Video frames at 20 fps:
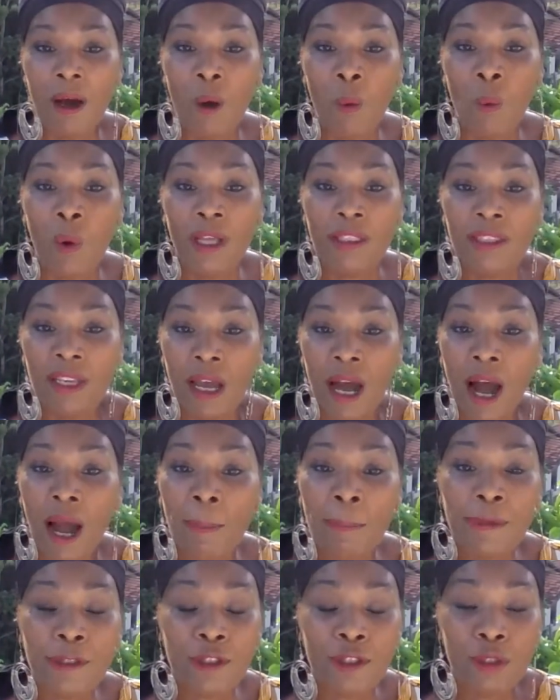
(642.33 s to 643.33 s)
When the
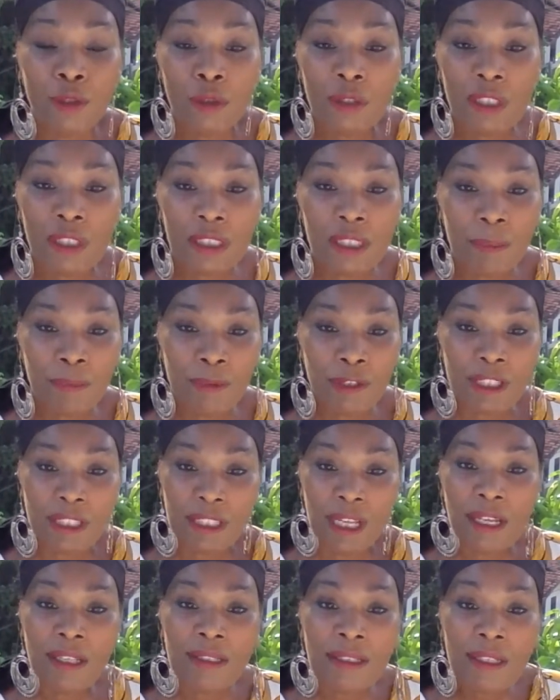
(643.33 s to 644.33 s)
opportunity
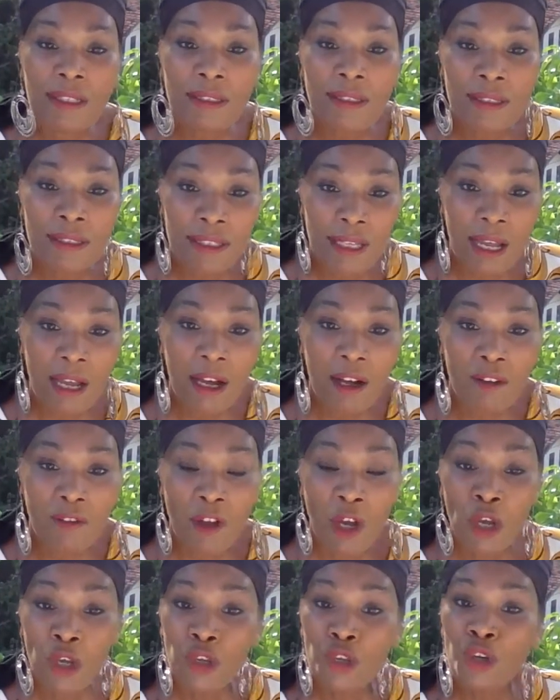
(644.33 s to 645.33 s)
presents itself,
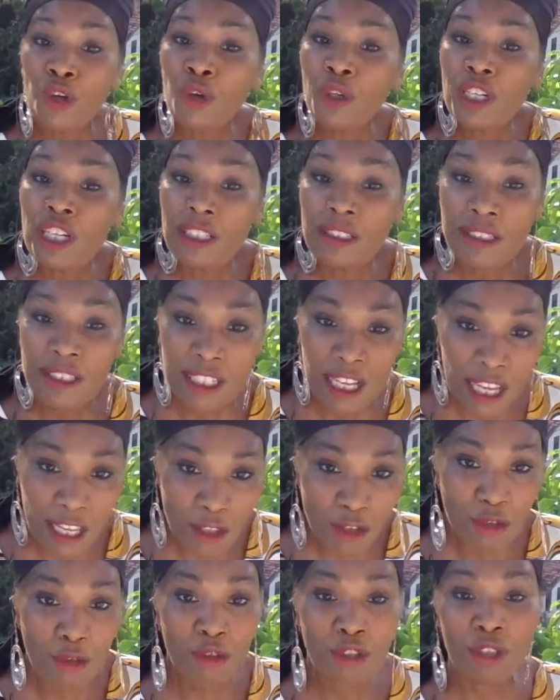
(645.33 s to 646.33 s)
you
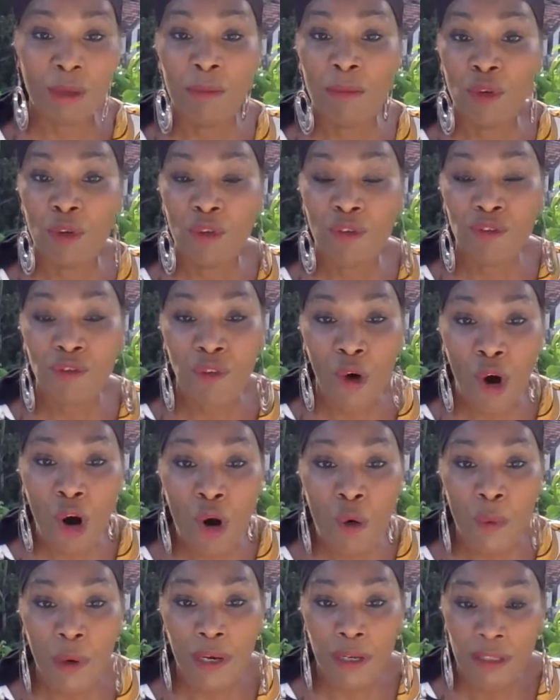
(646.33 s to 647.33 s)
continue to move
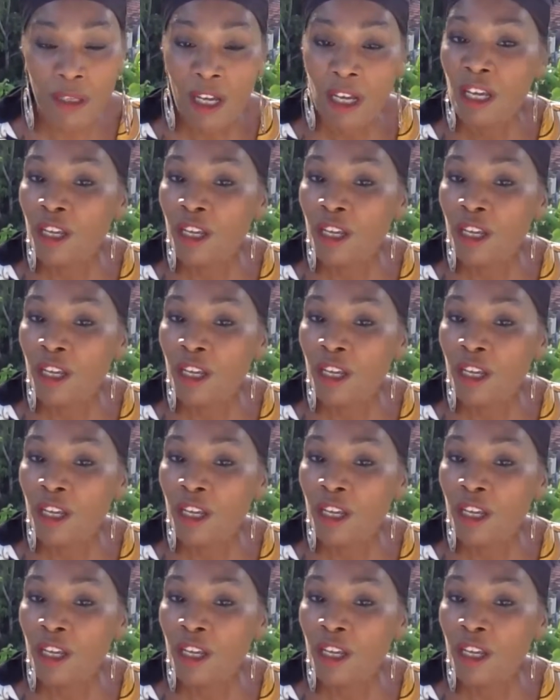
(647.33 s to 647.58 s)
forward.